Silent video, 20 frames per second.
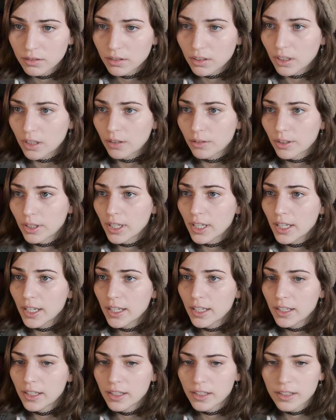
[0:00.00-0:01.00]

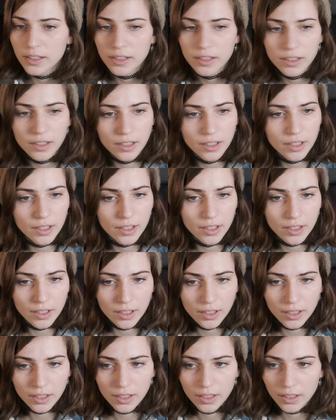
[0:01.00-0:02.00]
Okay,
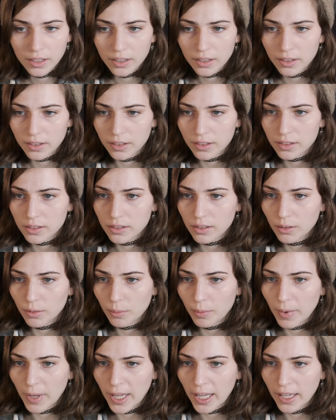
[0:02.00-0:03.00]
let's go
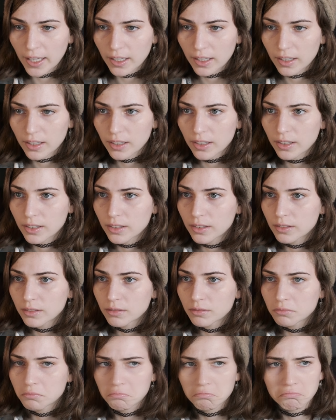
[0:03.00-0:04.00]
back.
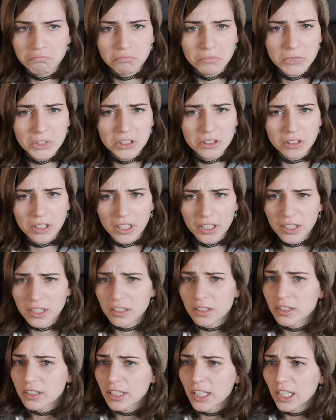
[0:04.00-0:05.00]
That
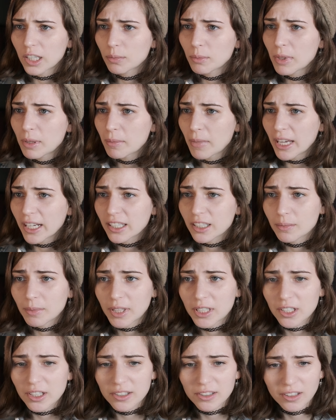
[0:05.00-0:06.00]
didn't take me back to my
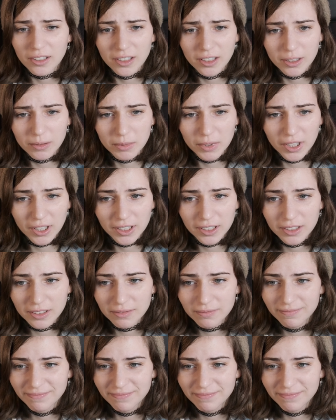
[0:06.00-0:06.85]
JSON object.